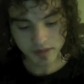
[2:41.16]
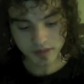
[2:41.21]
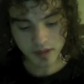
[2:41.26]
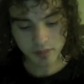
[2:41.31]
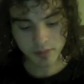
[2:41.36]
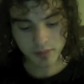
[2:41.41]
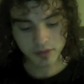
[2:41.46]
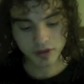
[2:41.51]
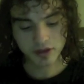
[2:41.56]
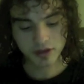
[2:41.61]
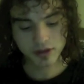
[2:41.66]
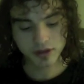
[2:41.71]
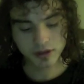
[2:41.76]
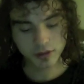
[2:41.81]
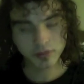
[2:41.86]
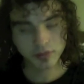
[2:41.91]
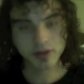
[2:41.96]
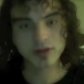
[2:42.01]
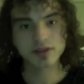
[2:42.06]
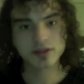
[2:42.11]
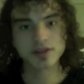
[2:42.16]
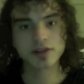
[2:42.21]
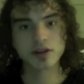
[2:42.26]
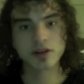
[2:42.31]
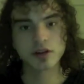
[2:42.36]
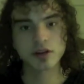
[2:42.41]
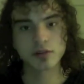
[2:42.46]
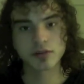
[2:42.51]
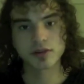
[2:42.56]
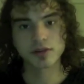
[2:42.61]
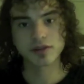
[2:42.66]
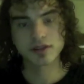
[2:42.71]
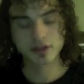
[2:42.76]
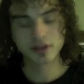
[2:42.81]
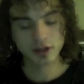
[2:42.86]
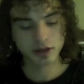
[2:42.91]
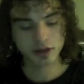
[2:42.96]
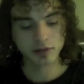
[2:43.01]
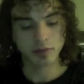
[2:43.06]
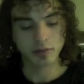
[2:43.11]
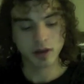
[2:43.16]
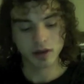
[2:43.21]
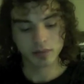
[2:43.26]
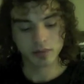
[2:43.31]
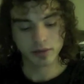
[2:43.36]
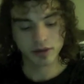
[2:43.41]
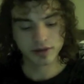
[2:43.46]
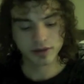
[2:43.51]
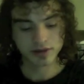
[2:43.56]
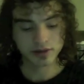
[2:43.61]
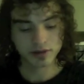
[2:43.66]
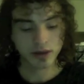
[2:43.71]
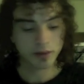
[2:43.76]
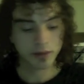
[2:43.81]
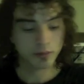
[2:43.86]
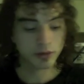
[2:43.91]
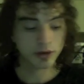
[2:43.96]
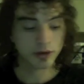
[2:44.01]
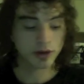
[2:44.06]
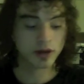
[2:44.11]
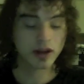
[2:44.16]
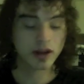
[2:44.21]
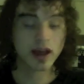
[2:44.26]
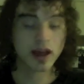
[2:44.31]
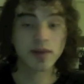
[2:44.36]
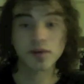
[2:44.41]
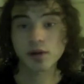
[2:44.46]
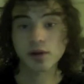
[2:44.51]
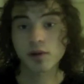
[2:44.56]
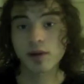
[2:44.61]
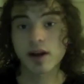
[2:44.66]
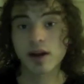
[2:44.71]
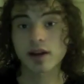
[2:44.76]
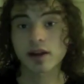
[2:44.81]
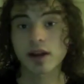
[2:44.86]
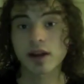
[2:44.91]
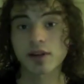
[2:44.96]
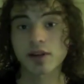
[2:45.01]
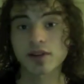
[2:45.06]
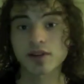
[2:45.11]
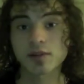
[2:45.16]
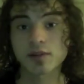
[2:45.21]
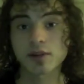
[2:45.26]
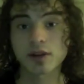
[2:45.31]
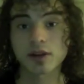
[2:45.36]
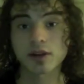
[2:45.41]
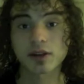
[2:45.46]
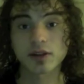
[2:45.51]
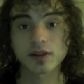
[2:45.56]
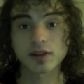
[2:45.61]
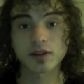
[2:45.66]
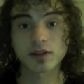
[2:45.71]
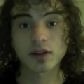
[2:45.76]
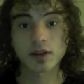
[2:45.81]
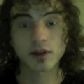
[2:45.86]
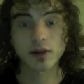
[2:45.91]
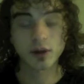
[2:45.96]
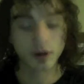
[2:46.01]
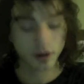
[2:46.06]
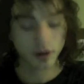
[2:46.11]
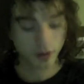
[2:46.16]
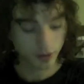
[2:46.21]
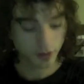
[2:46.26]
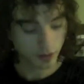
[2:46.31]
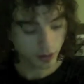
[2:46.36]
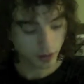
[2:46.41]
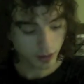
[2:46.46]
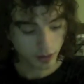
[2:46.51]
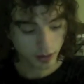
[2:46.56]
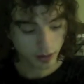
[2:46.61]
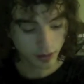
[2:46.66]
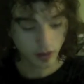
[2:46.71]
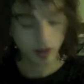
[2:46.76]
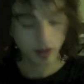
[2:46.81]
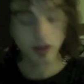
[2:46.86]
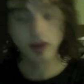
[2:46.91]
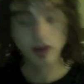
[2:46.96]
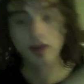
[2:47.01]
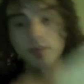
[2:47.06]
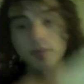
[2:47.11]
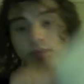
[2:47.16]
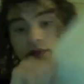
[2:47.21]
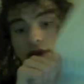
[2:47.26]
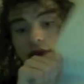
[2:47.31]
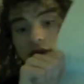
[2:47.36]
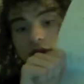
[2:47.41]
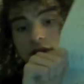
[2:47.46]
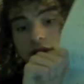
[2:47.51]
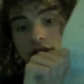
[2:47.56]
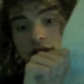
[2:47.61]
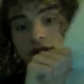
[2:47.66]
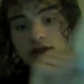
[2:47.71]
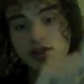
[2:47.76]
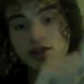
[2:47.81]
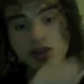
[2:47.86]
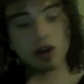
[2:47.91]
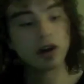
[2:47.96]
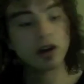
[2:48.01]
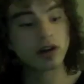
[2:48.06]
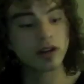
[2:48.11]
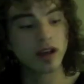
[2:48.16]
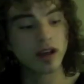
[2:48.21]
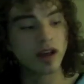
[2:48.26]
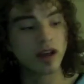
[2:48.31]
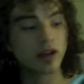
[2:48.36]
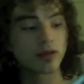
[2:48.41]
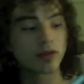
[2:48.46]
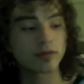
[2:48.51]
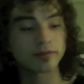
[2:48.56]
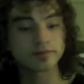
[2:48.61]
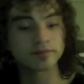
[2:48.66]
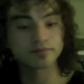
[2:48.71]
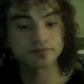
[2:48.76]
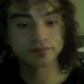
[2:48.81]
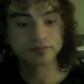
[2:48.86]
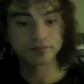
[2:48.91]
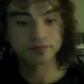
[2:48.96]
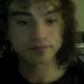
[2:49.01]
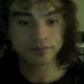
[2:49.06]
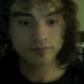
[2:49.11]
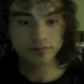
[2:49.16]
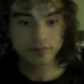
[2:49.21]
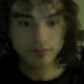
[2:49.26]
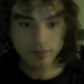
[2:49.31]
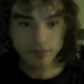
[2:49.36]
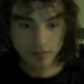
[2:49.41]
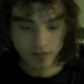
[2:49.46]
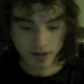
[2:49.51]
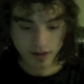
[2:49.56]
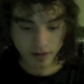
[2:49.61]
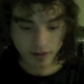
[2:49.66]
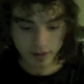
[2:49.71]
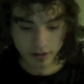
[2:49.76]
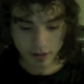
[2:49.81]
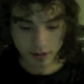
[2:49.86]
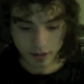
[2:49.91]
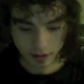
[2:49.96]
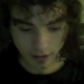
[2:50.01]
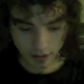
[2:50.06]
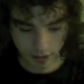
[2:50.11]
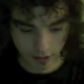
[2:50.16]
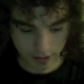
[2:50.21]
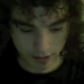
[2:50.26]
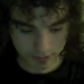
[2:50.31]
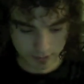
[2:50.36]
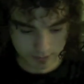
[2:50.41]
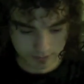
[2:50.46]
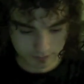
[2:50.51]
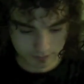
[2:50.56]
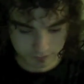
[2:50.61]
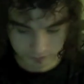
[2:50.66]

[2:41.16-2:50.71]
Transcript: But the units are what's kicking my butt, so I'm really going to have to crack down this weekend and study hard um, to get this chart down. Um,